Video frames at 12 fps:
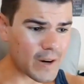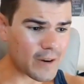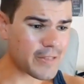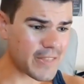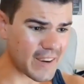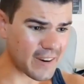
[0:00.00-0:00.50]

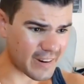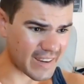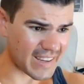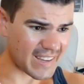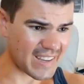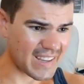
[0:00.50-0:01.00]
queer
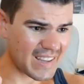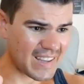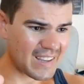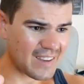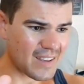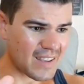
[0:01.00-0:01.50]
theory
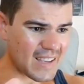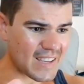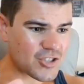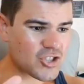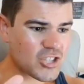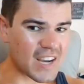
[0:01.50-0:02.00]

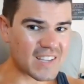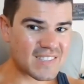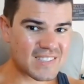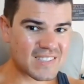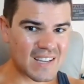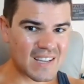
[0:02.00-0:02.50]
is
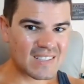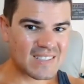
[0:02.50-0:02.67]
just